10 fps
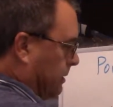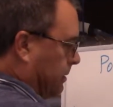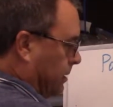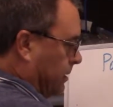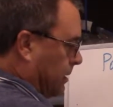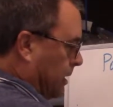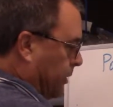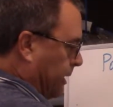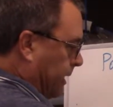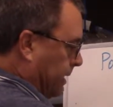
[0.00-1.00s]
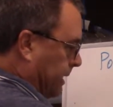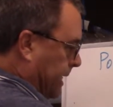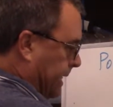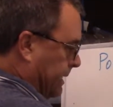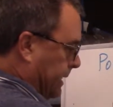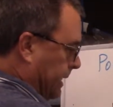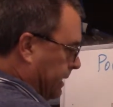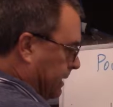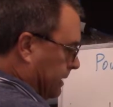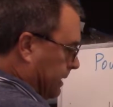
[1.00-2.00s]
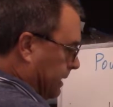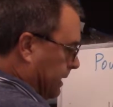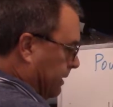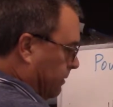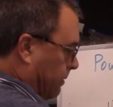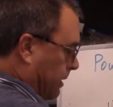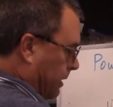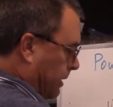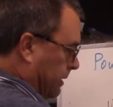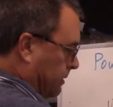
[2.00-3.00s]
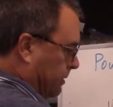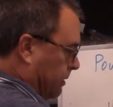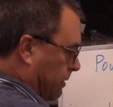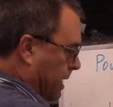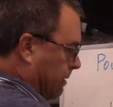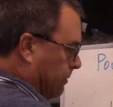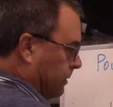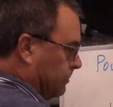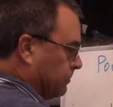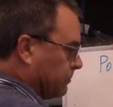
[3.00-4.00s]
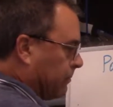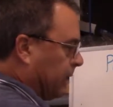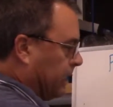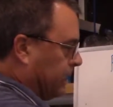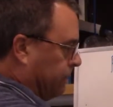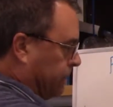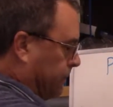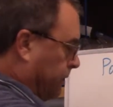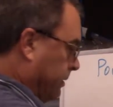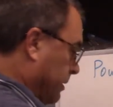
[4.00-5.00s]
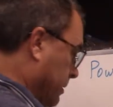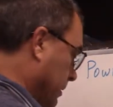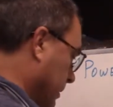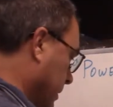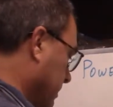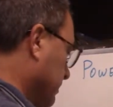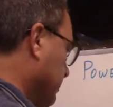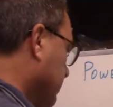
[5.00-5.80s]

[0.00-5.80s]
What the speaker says: nothing connecting either one of these to ground, like I was showing you earlier.